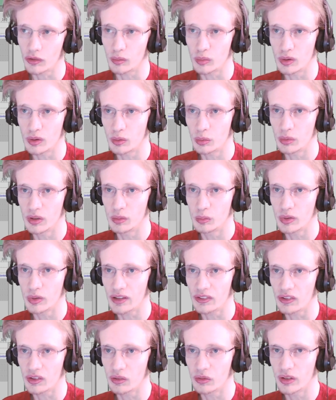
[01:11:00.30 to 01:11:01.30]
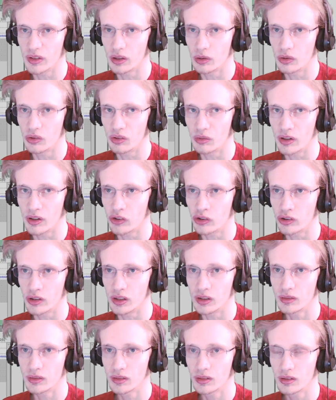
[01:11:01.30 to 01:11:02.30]
they're both be processed videos
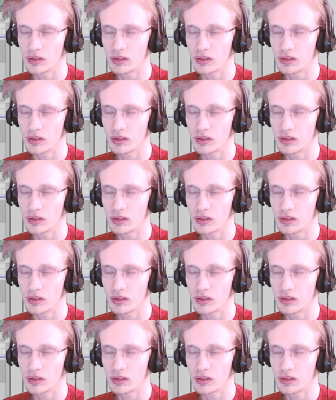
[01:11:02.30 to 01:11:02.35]
eventually.